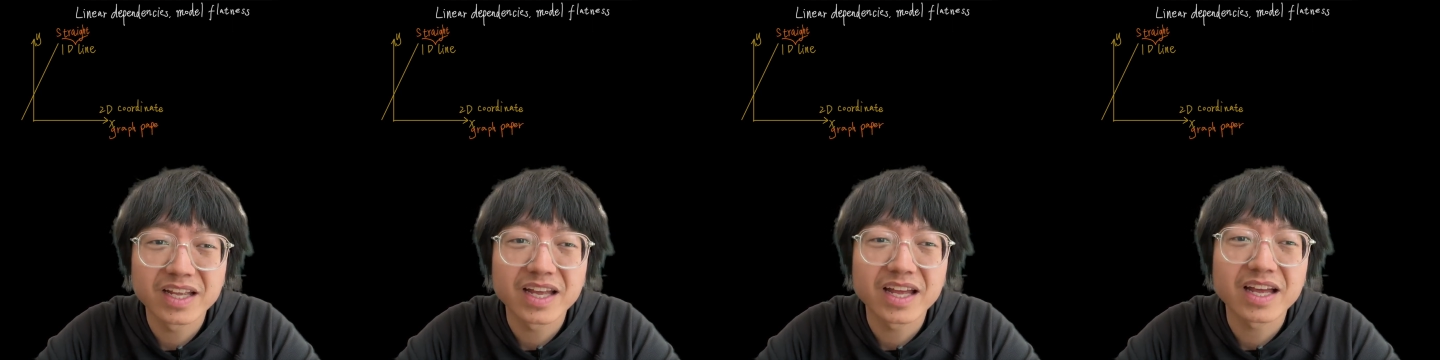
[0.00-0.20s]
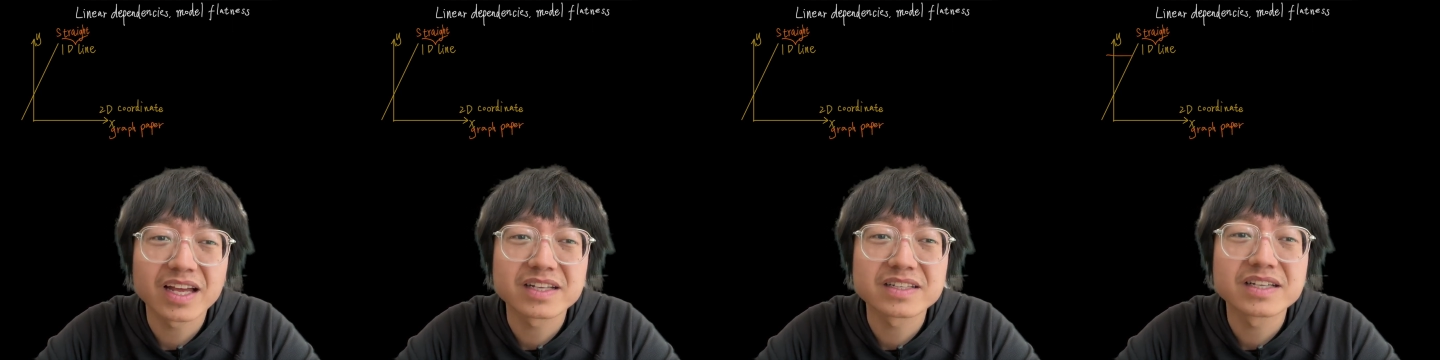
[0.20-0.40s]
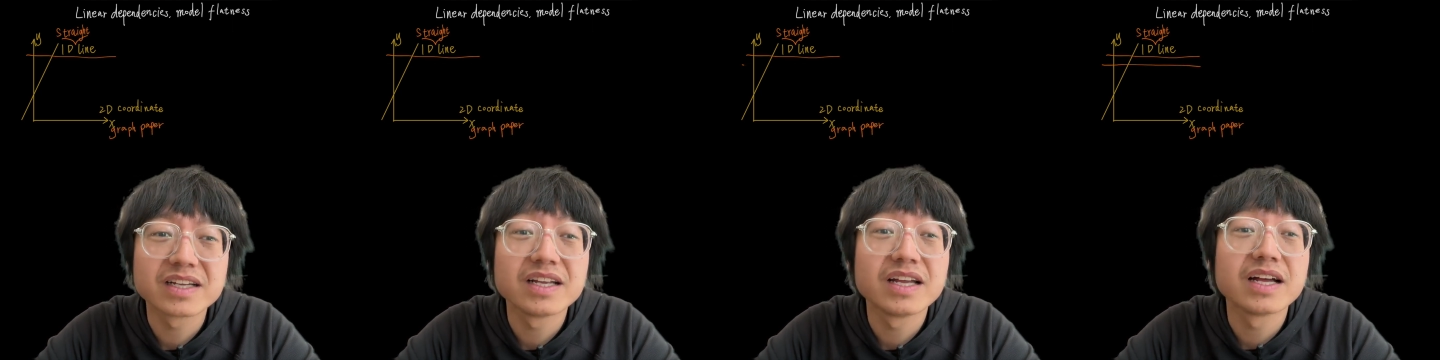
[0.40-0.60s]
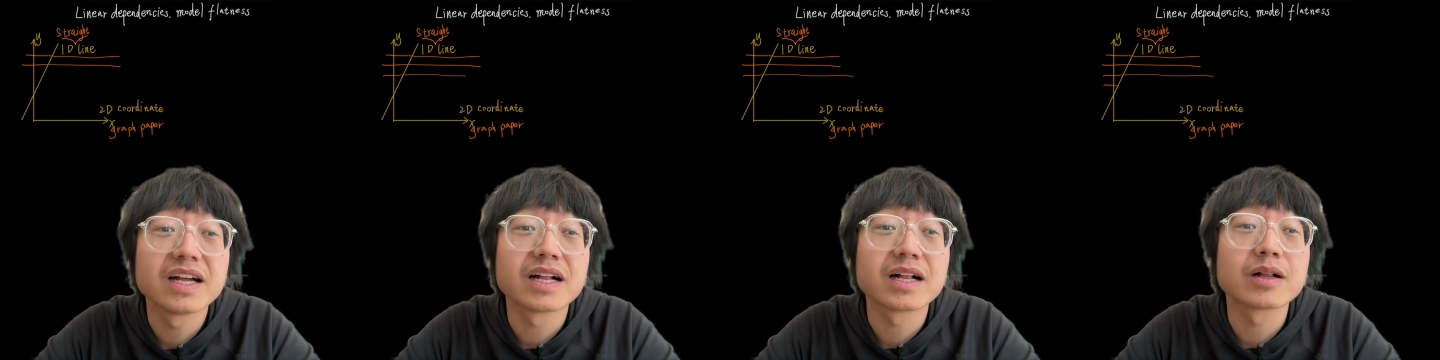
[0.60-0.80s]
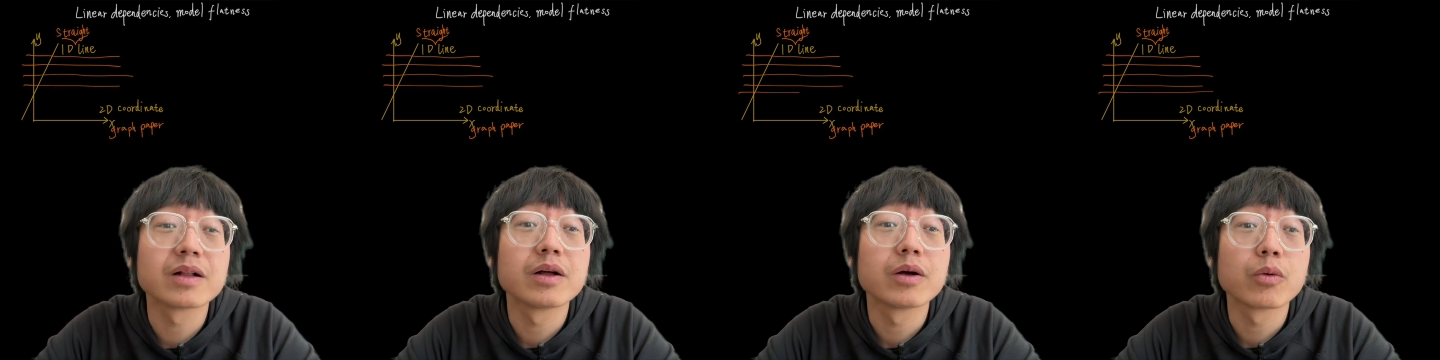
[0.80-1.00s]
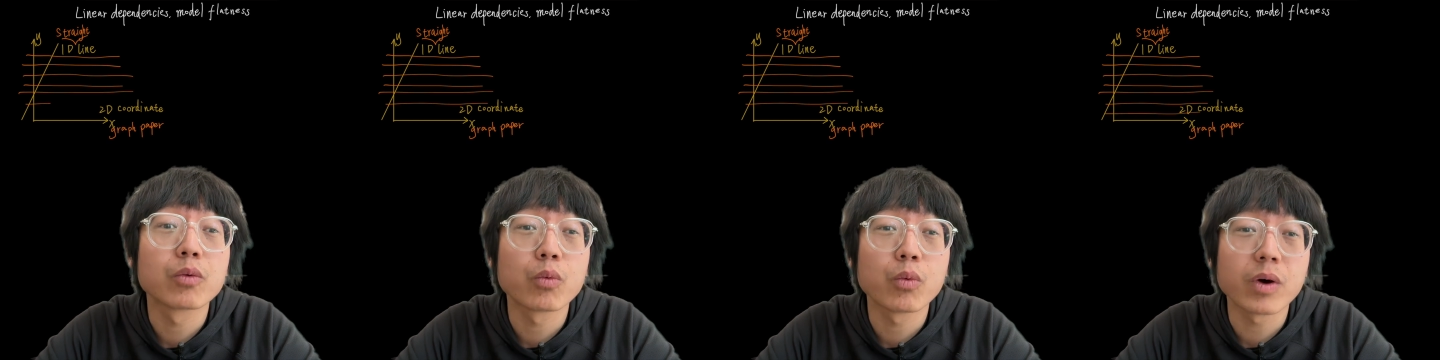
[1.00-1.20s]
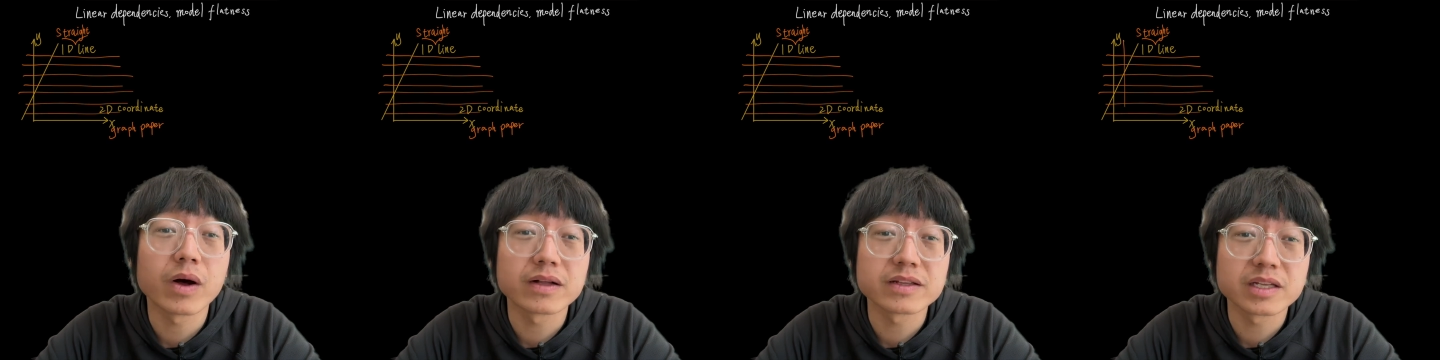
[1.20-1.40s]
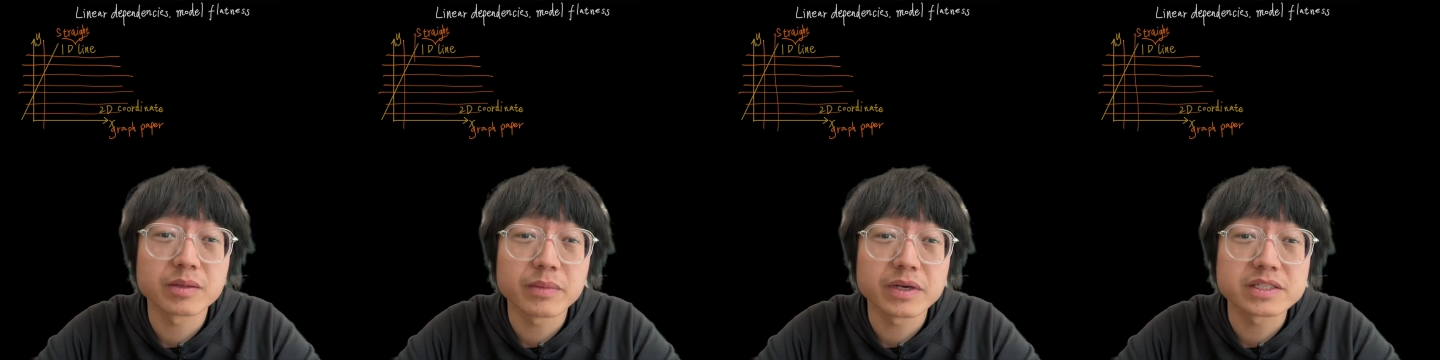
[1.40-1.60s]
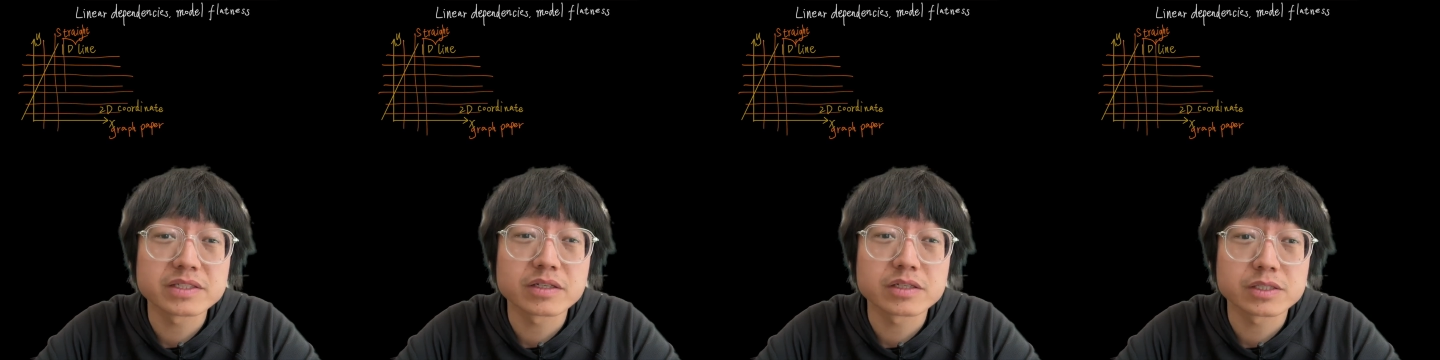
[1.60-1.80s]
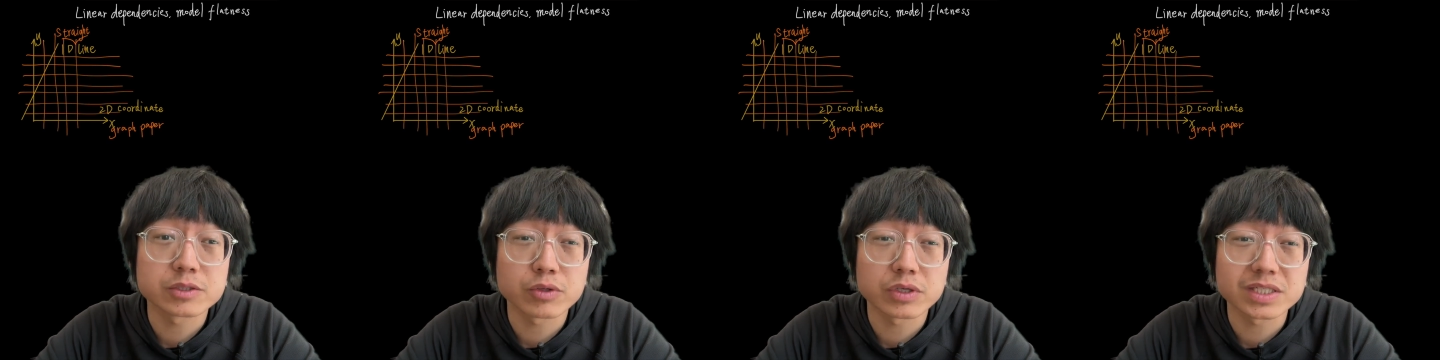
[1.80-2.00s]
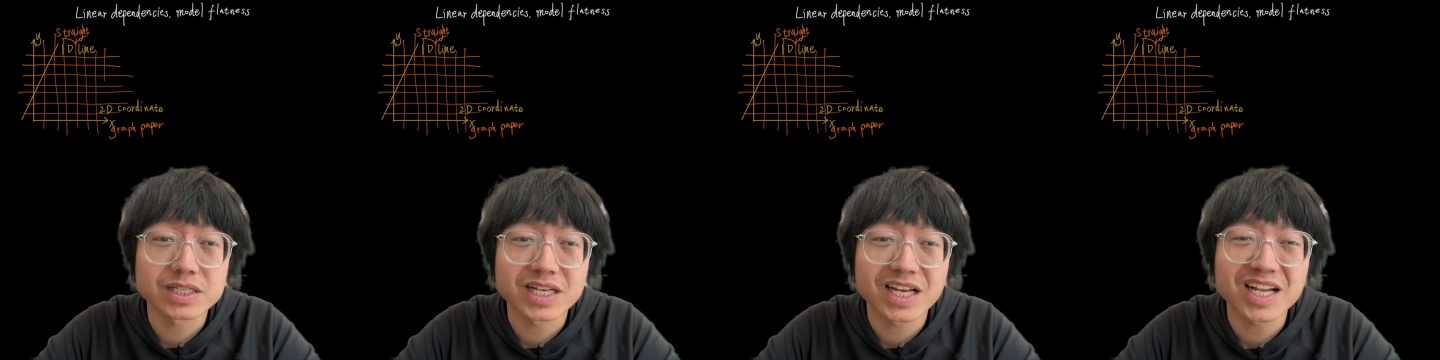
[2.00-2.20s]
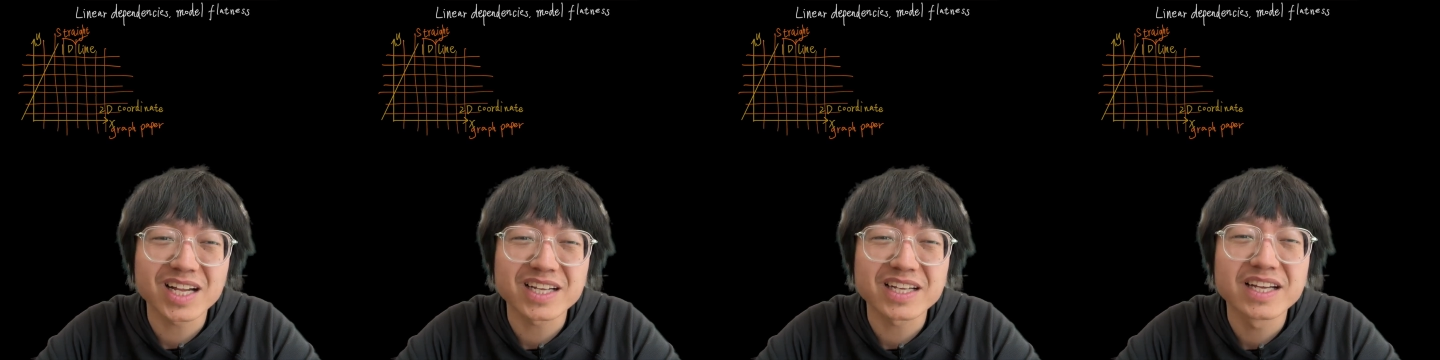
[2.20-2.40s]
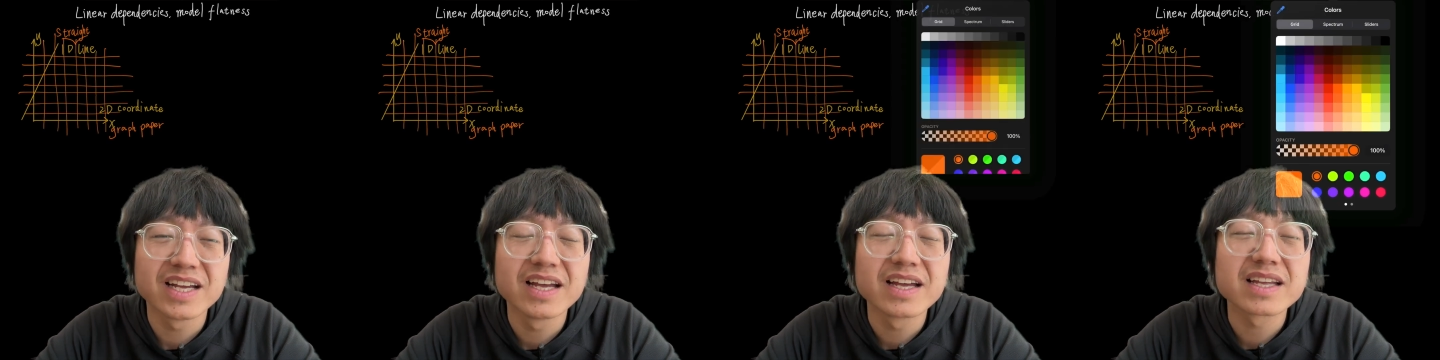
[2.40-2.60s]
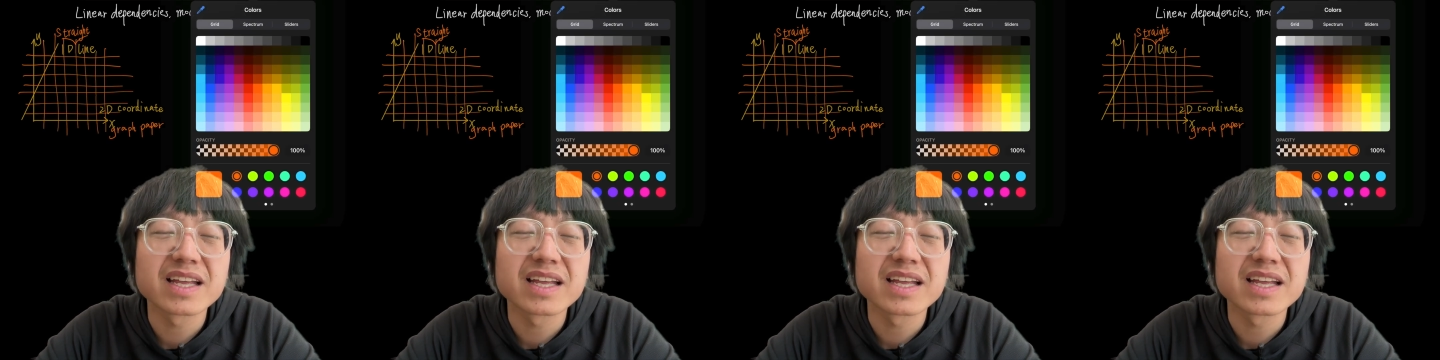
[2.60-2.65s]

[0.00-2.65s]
And a one-dimensional straight line